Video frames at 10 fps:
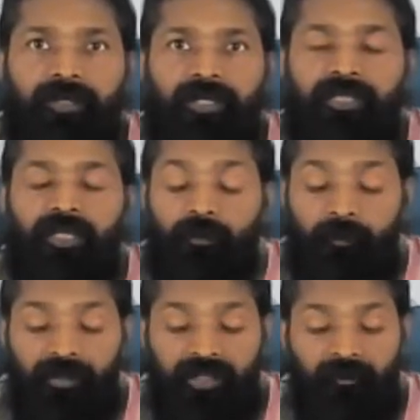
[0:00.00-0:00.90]
And there
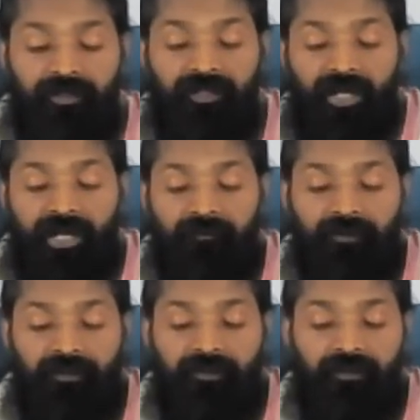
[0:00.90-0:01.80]
will become a
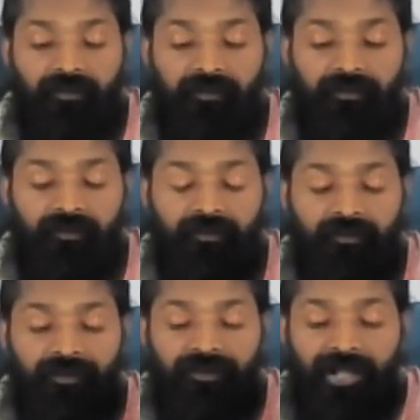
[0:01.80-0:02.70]
time that
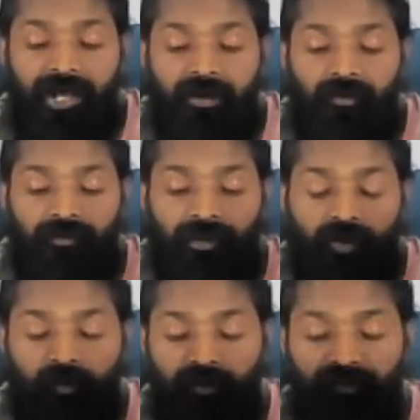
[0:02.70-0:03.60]
now the
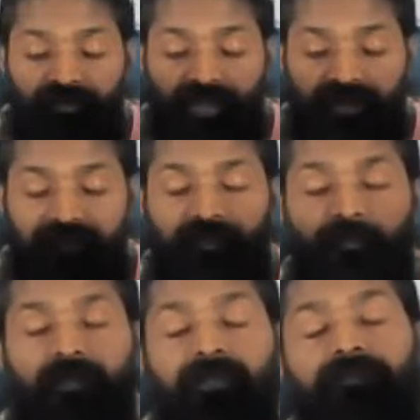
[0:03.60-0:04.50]
humans are
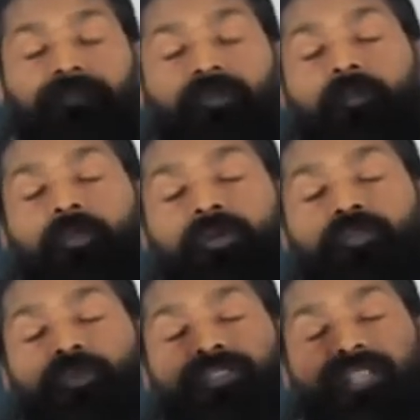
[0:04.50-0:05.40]
assembling the
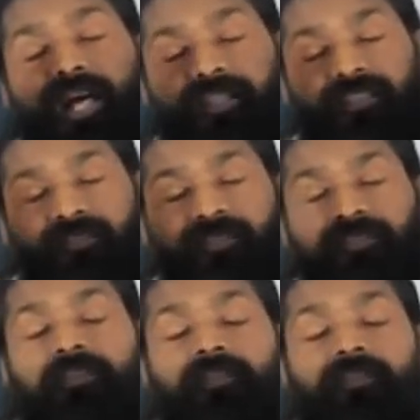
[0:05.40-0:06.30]
robots when the
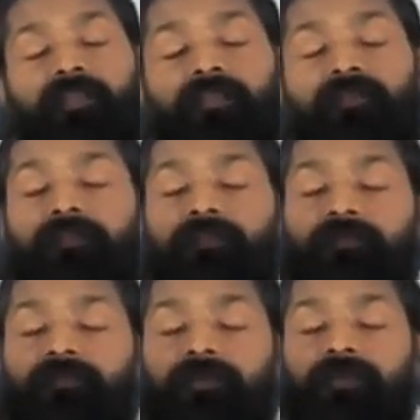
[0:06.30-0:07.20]
artificial
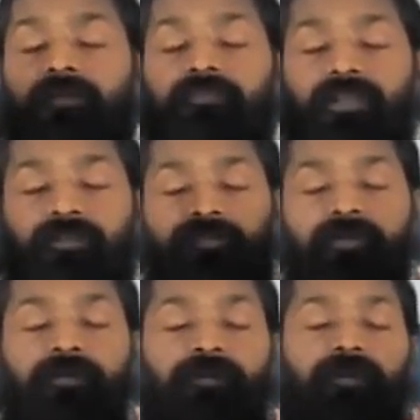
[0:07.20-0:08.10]
intelligence get
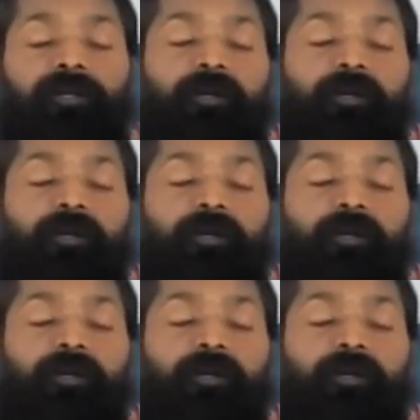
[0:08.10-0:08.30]
transferred